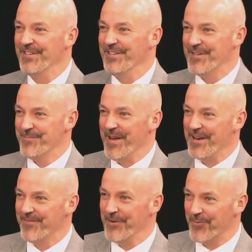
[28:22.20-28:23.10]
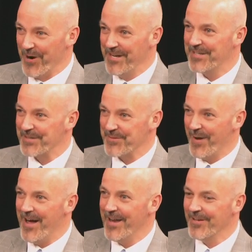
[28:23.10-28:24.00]
you're paying a fee to rent a
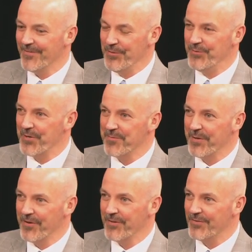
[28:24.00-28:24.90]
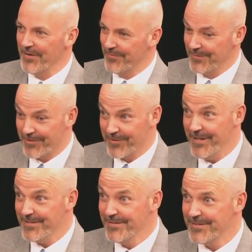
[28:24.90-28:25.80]
spot. If you drink beer, do you have liquor
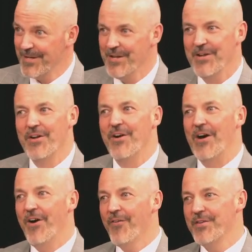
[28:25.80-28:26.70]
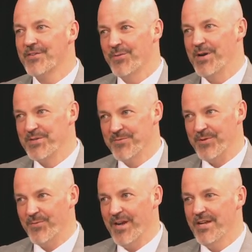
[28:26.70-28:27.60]
license? all these questions have
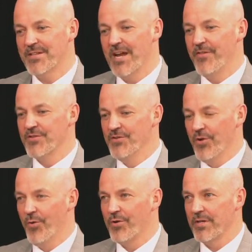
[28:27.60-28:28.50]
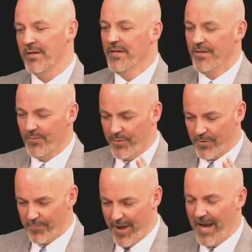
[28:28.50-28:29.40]
been raised and there's no clarity. We
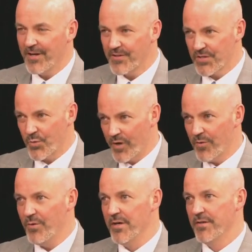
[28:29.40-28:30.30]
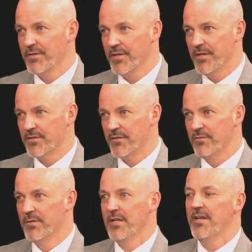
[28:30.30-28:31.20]
are back at square one in this
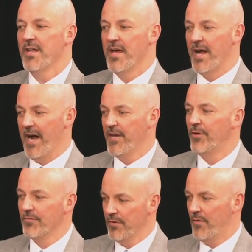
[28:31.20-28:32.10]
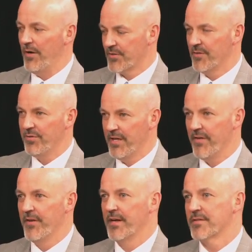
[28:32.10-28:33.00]
issue, and I don't know how it's going to play out
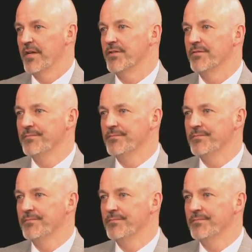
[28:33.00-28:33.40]
in the next session.